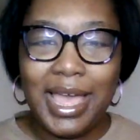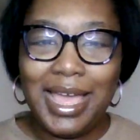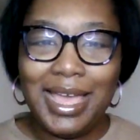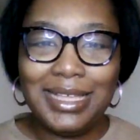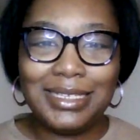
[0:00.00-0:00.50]

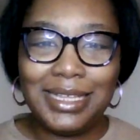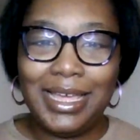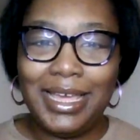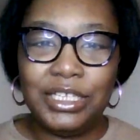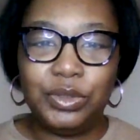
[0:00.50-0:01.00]
It's
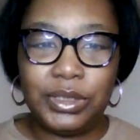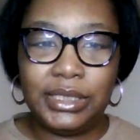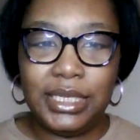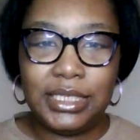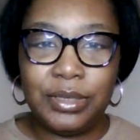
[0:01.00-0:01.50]

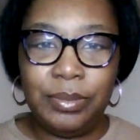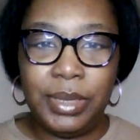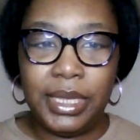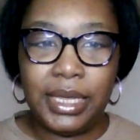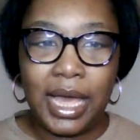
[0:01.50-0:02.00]
interesting to
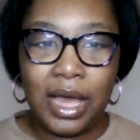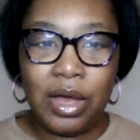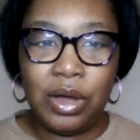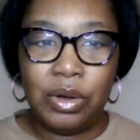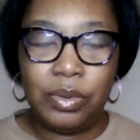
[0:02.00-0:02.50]
me
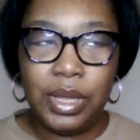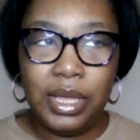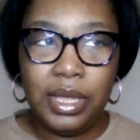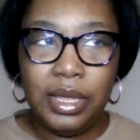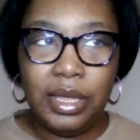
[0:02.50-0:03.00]
how,
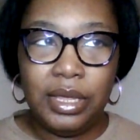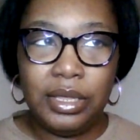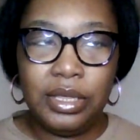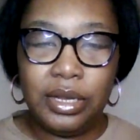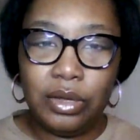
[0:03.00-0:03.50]

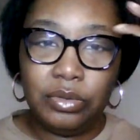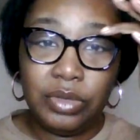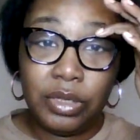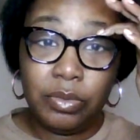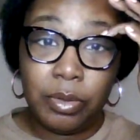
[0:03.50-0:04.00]

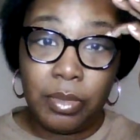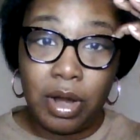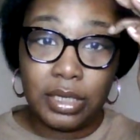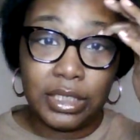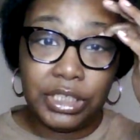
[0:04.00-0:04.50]
the
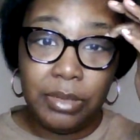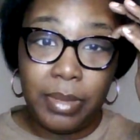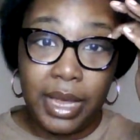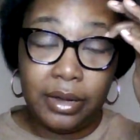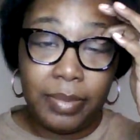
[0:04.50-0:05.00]
remarks that she
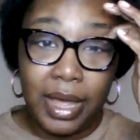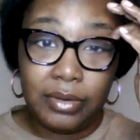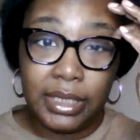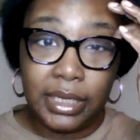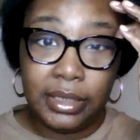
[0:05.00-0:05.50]
made about
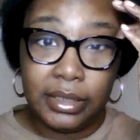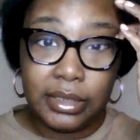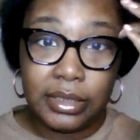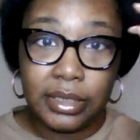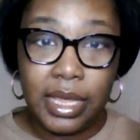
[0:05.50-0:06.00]

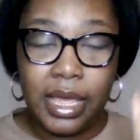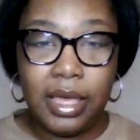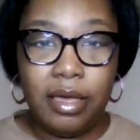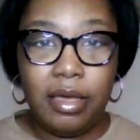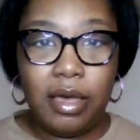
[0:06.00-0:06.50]
Dennis,
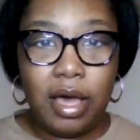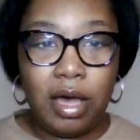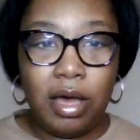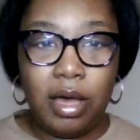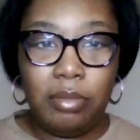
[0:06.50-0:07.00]

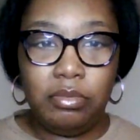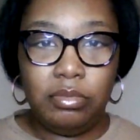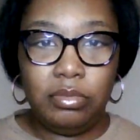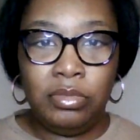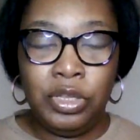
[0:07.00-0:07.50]

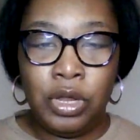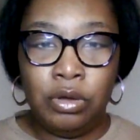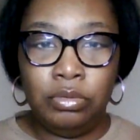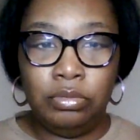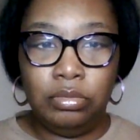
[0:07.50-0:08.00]

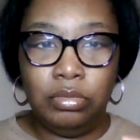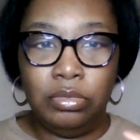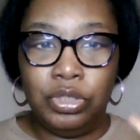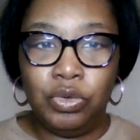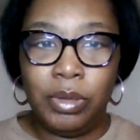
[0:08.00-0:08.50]

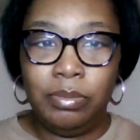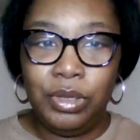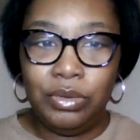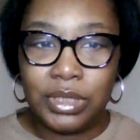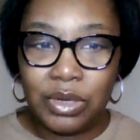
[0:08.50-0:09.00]
doing
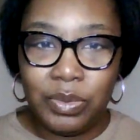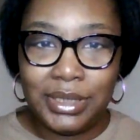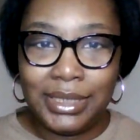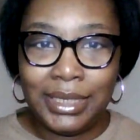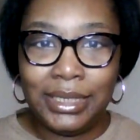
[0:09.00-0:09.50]
music with
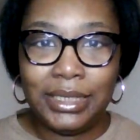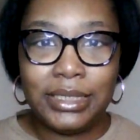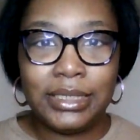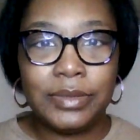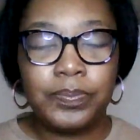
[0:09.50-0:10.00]

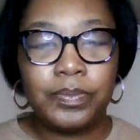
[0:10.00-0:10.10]
Dennis,